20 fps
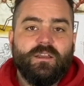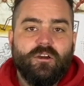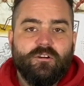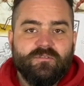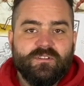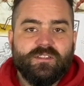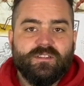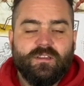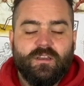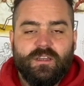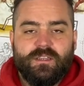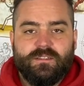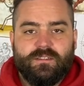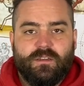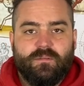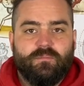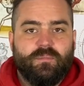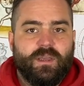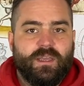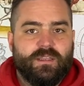oversized
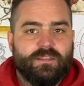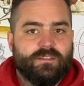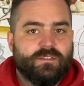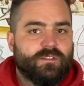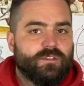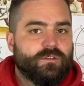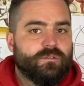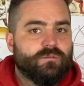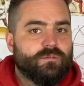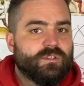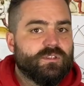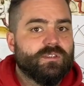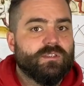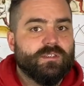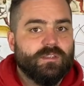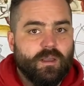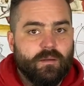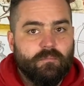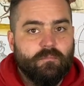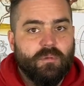compared to
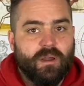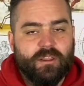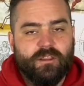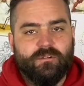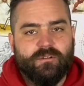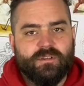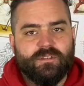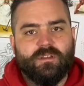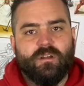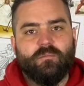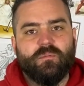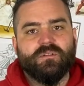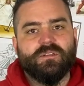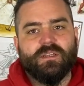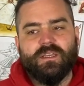some other examples.